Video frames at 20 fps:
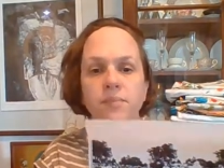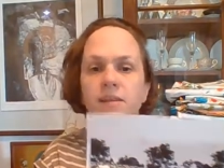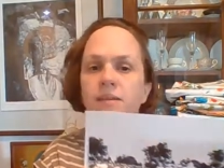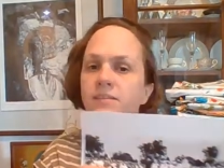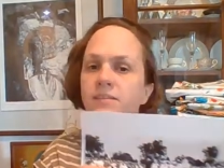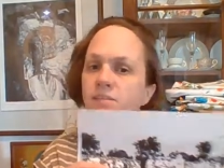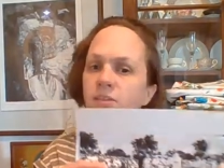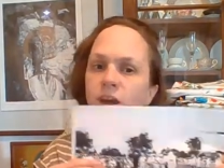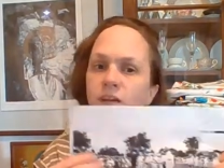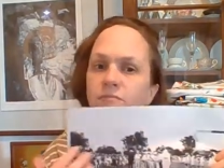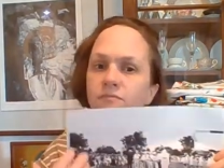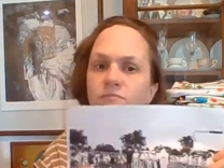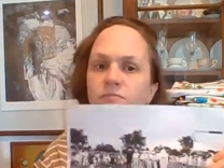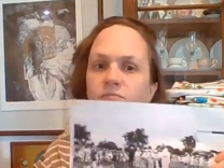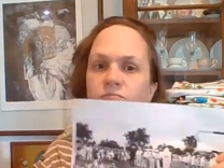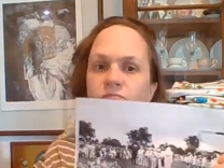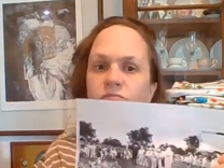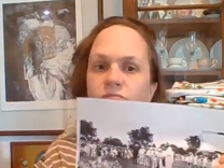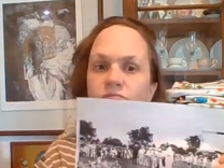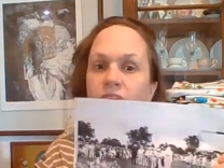It's not
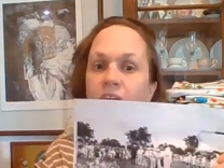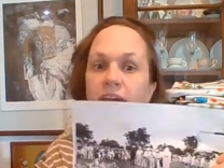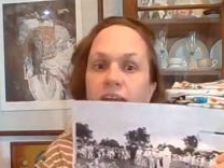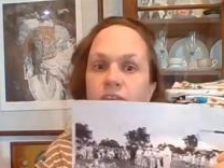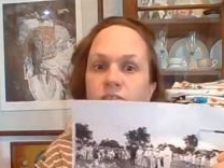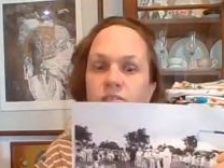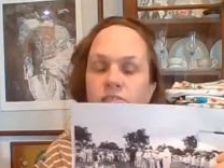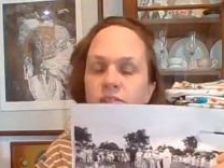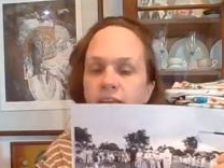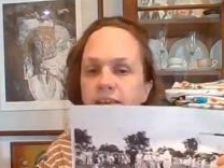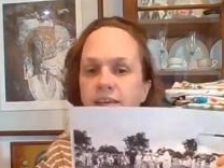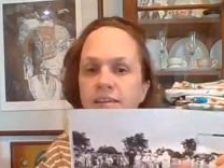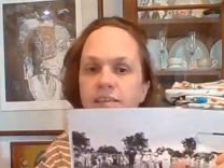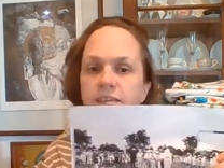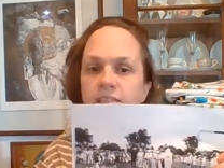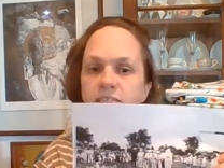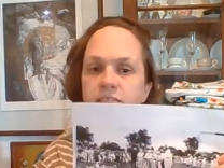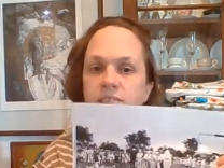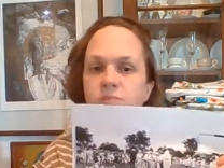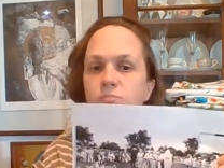final, like
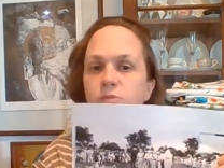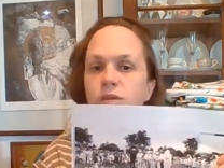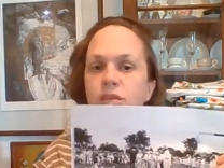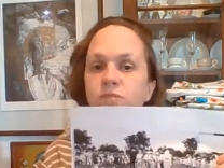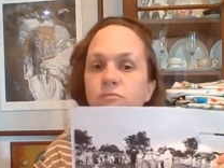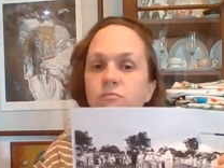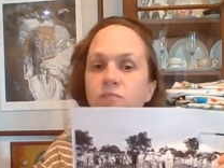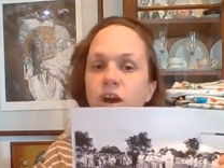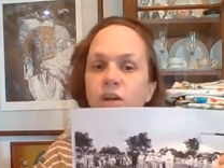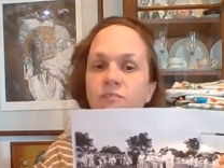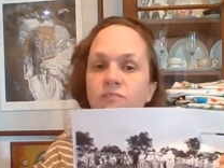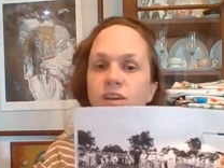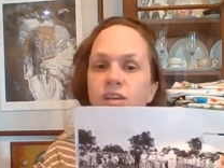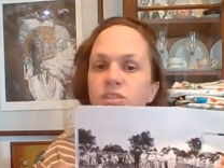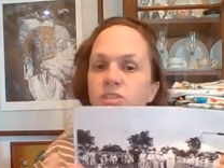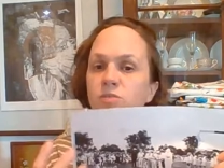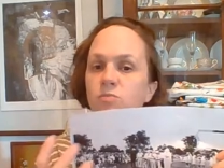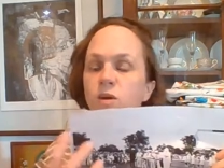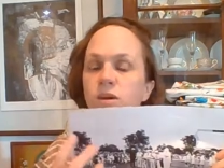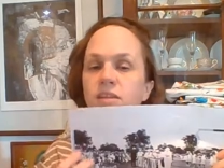it's pretty rough. I
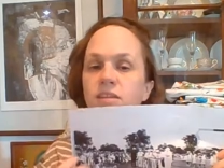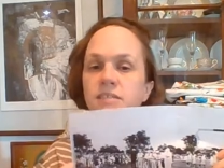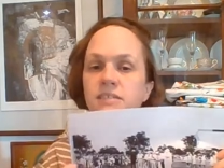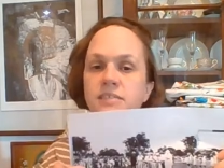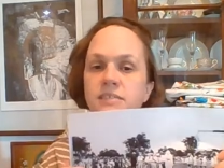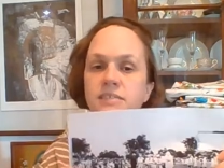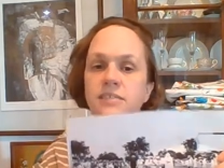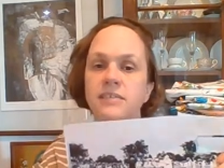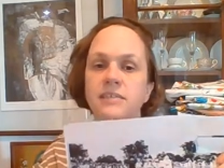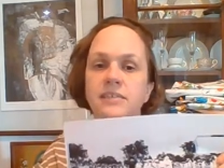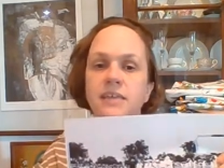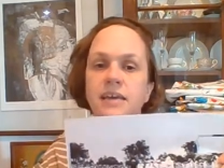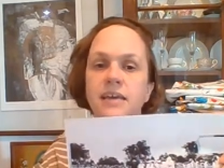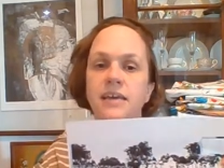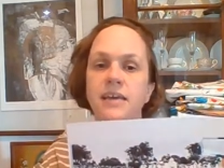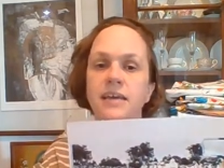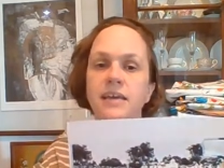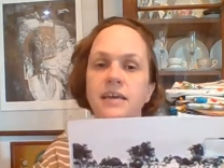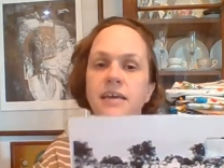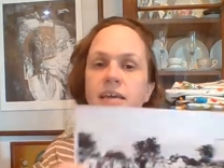just wanted to see
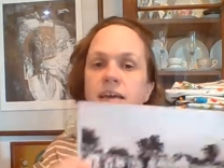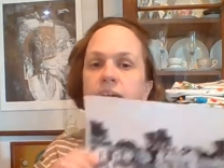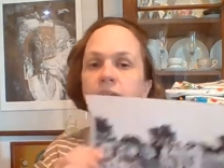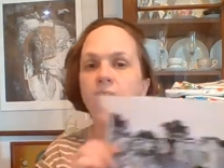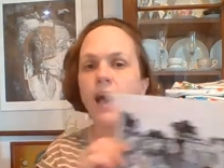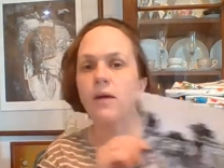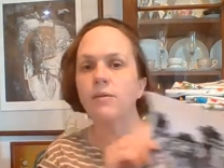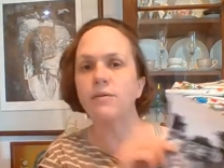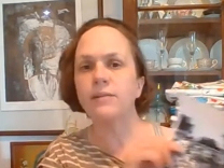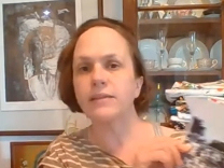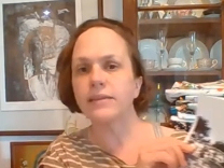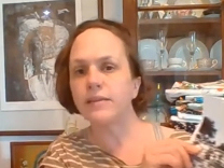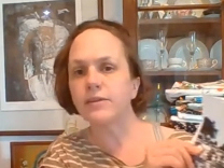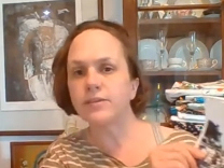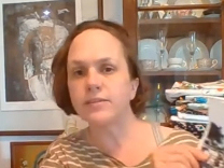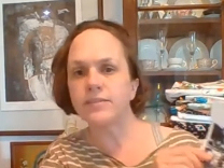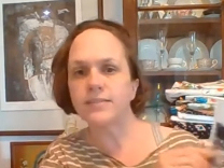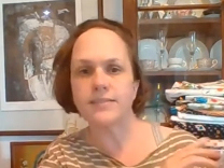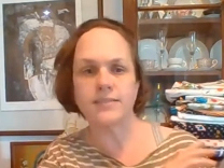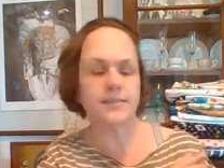like, how clear
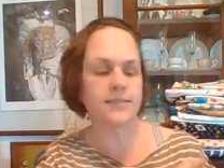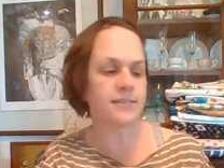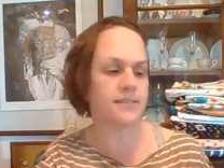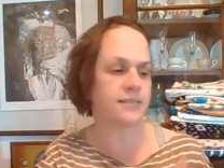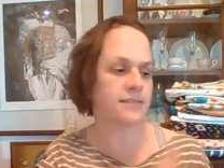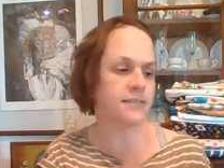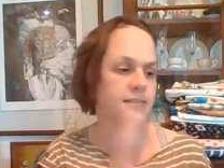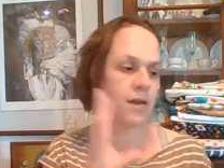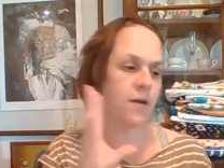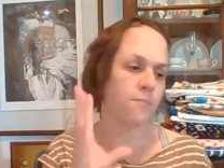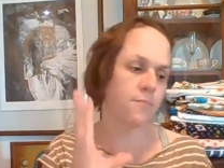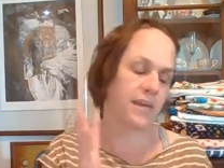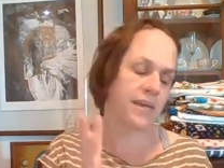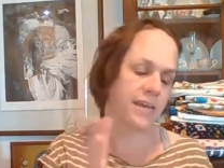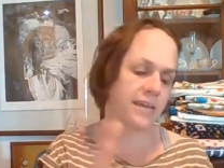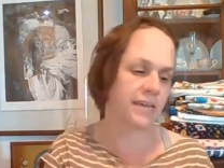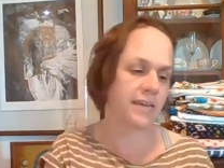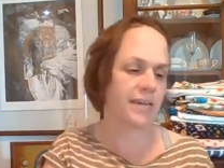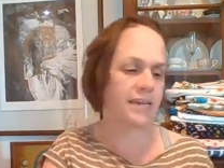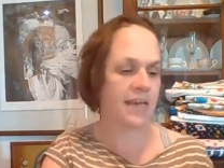is this? How big
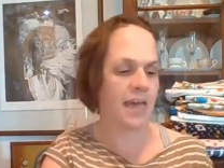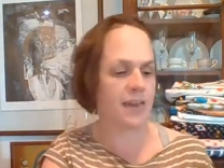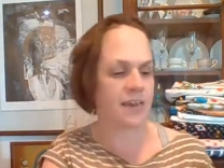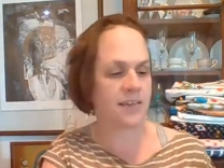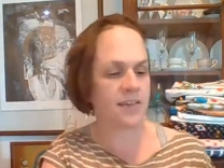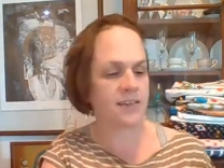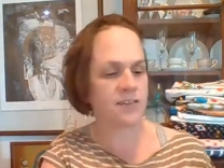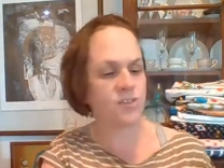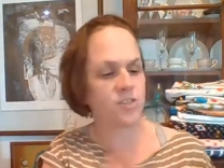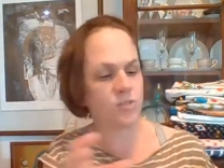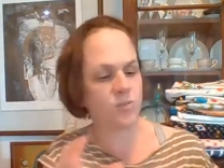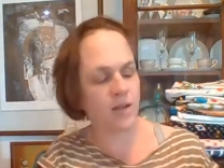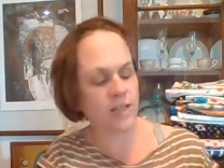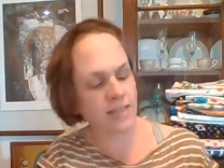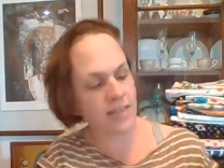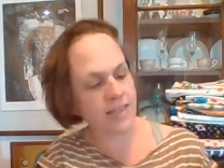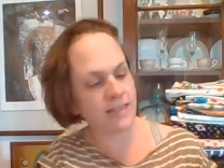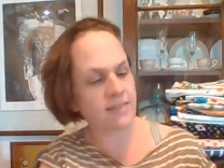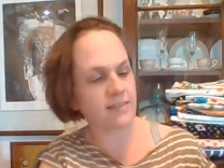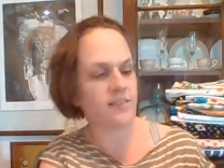can I get it? Do I
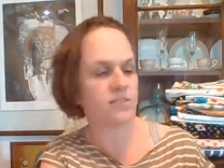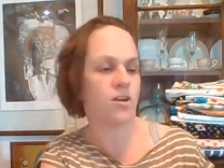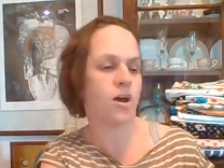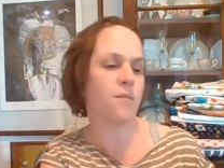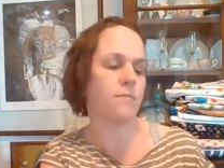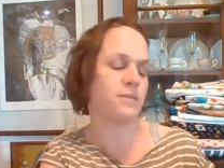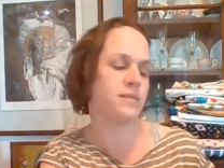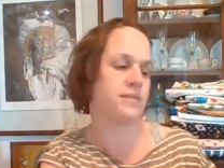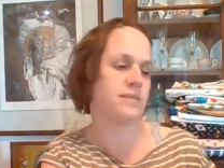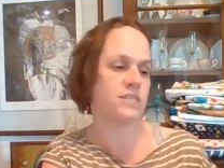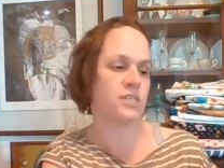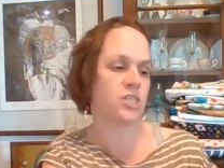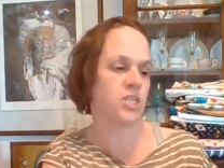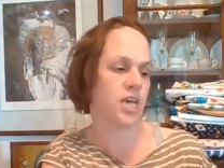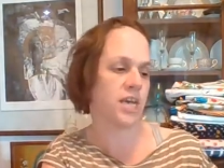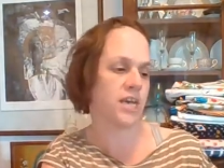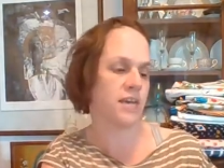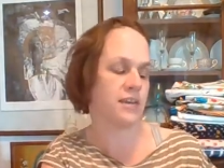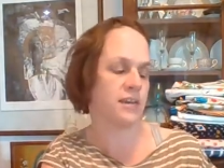like this composition?